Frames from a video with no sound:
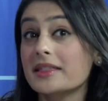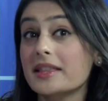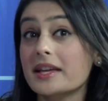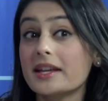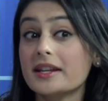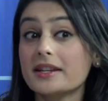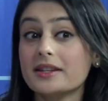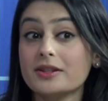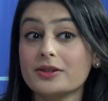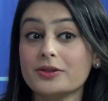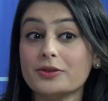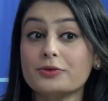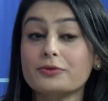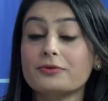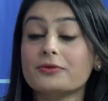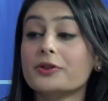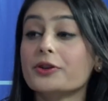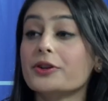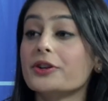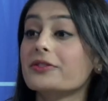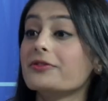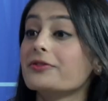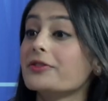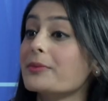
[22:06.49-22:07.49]
that you've
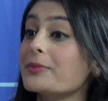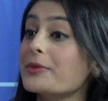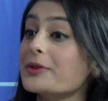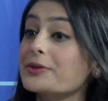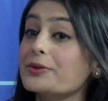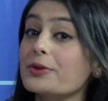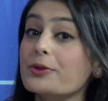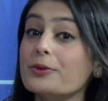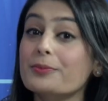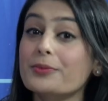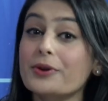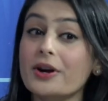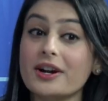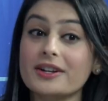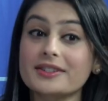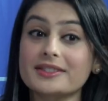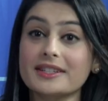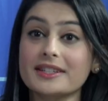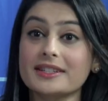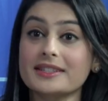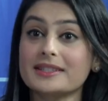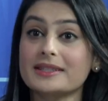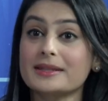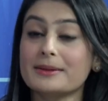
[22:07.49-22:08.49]
learned from this whole
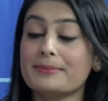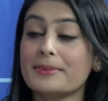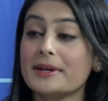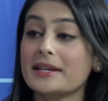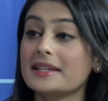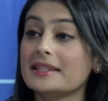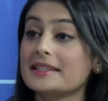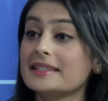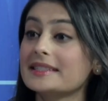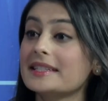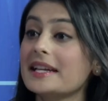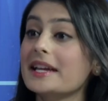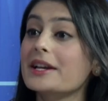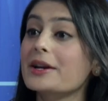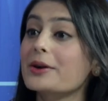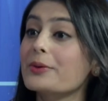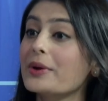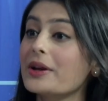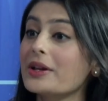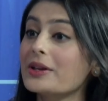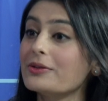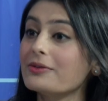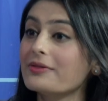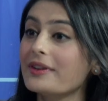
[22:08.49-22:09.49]
process, the biggest
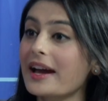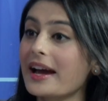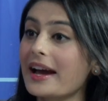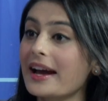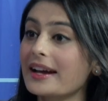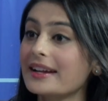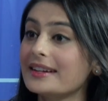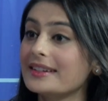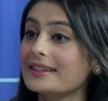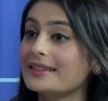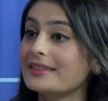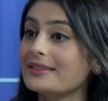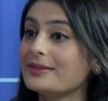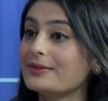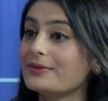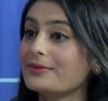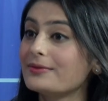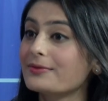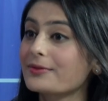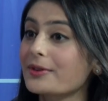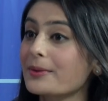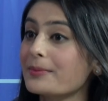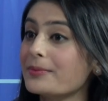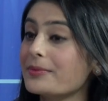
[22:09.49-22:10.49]
takeaway you've had
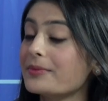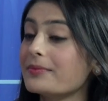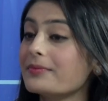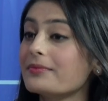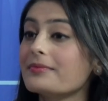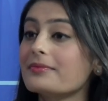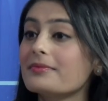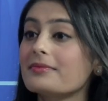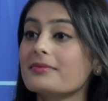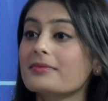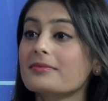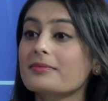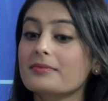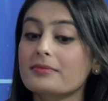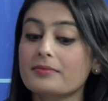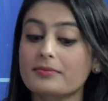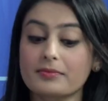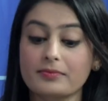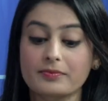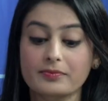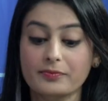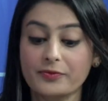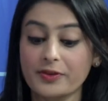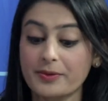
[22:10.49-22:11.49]
from
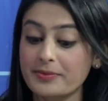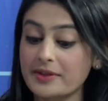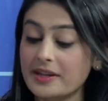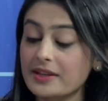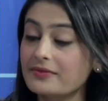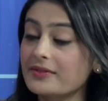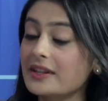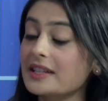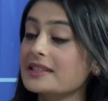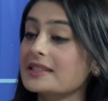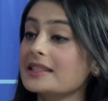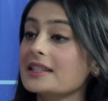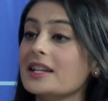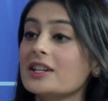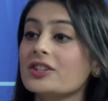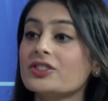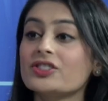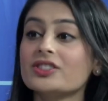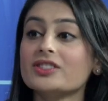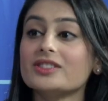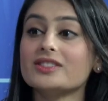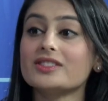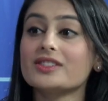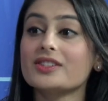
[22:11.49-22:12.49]
the
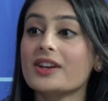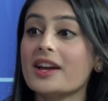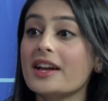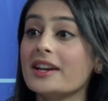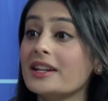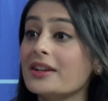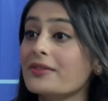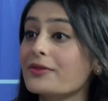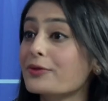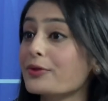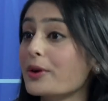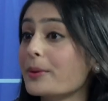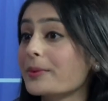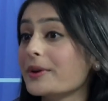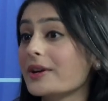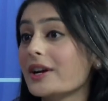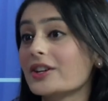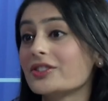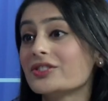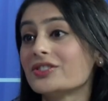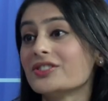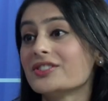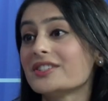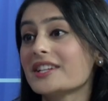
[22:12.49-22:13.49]
investigation to any of the
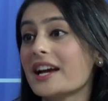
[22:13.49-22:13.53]
repercussions